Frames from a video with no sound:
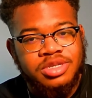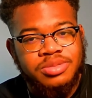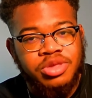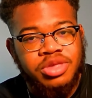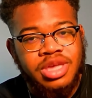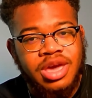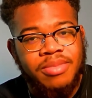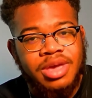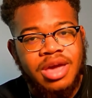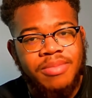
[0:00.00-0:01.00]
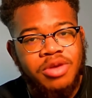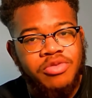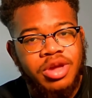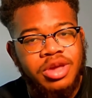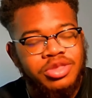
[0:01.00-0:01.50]
especially in that mid
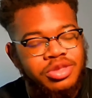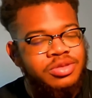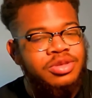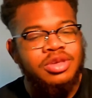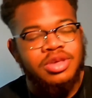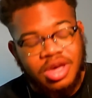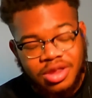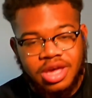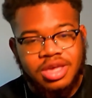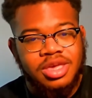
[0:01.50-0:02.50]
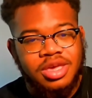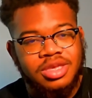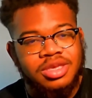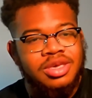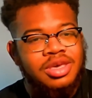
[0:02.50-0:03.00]
range. I like
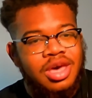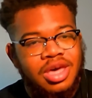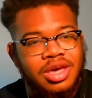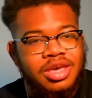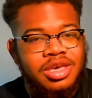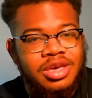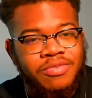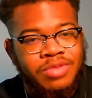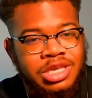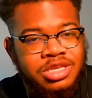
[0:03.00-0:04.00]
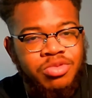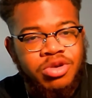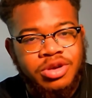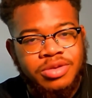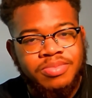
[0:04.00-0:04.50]
it. He needs
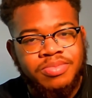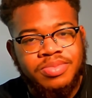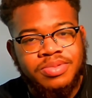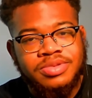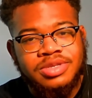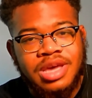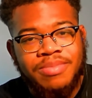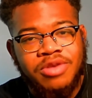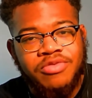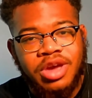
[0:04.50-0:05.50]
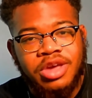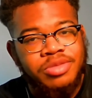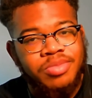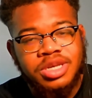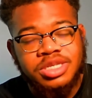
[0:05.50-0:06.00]
more. That mid
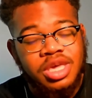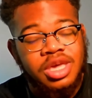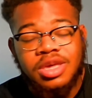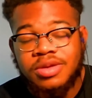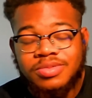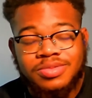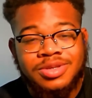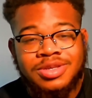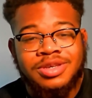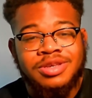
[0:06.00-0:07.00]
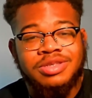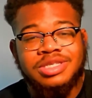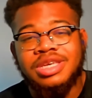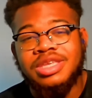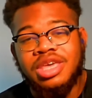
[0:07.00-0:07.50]
range, man, is key. You
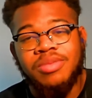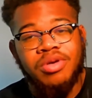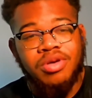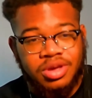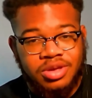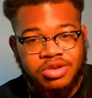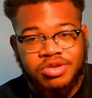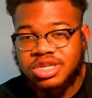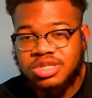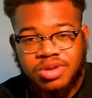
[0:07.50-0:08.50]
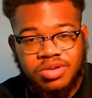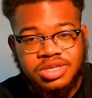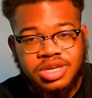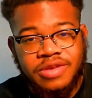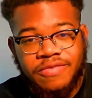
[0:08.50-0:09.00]
see Debo, Chris
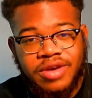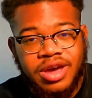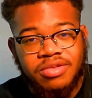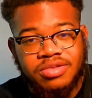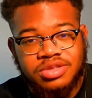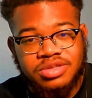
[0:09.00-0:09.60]
Middleton in the finals.